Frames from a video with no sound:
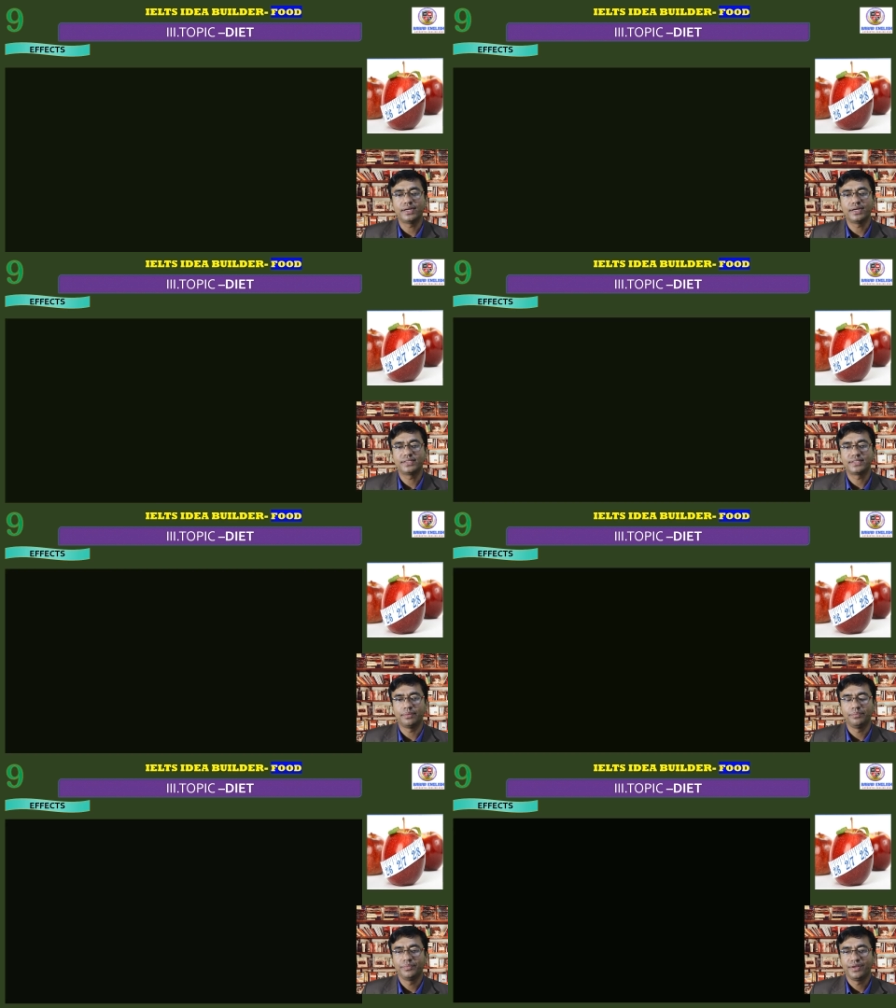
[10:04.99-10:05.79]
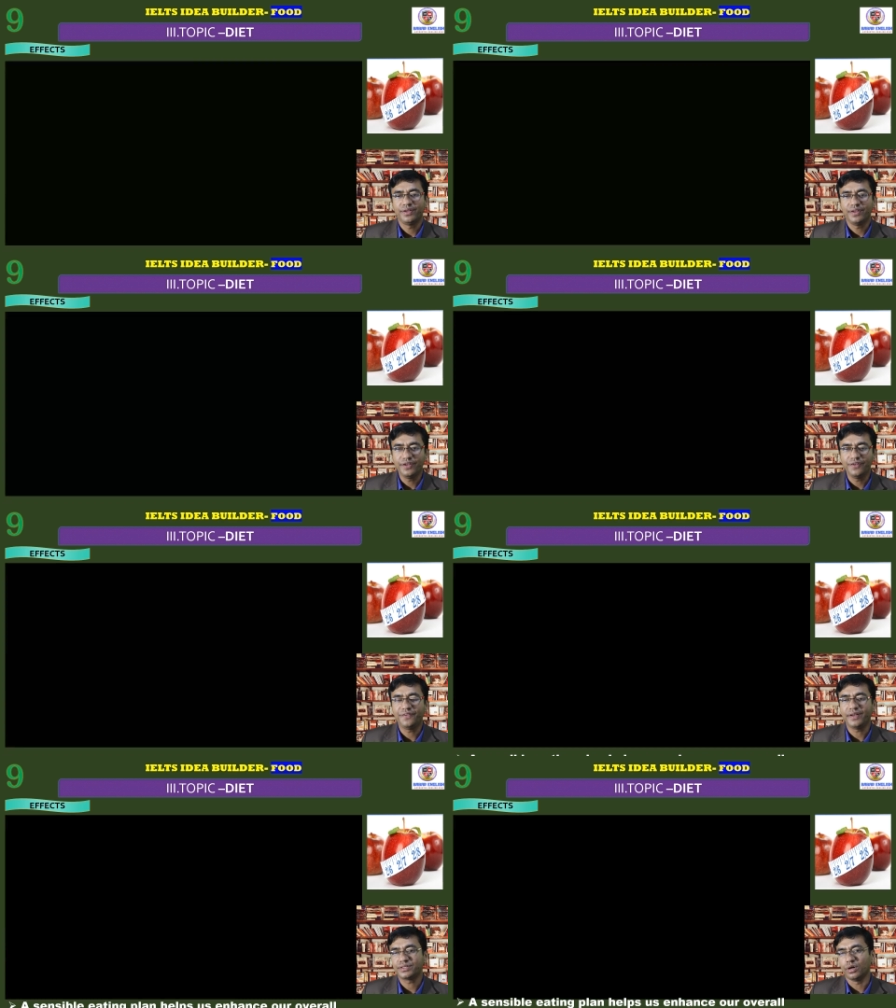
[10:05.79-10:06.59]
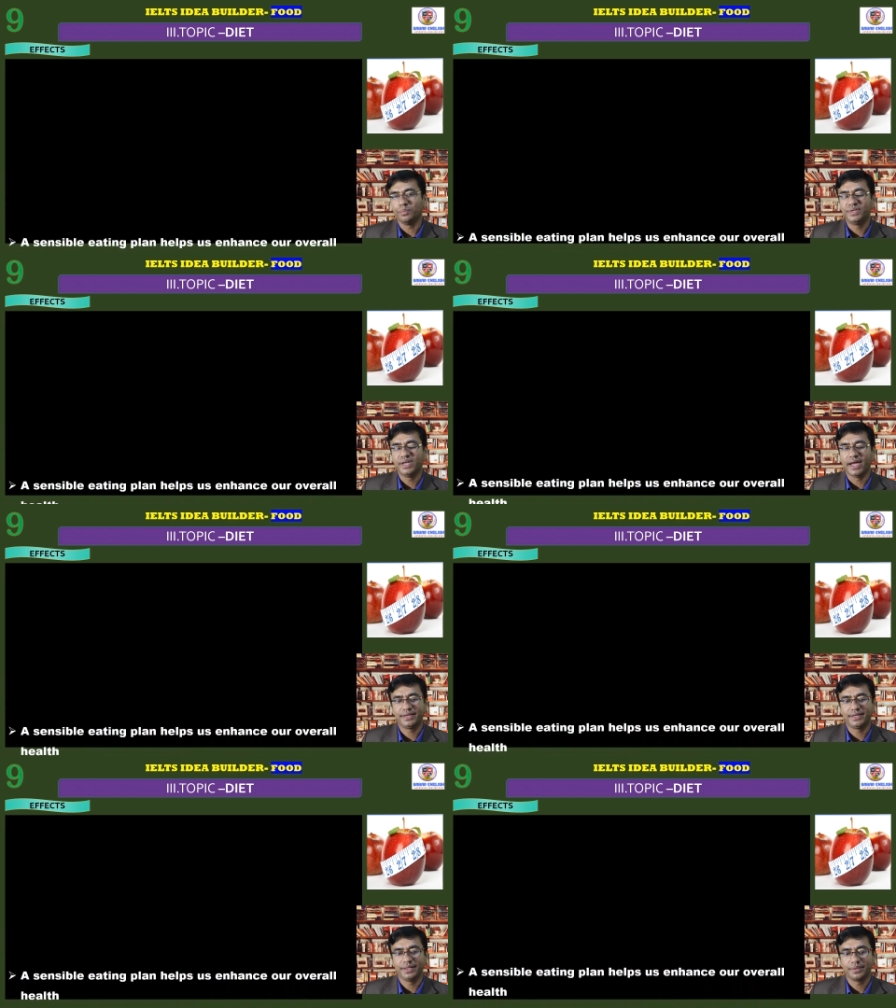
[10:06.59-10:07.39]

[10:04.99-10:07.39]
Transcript: some effects of dieting.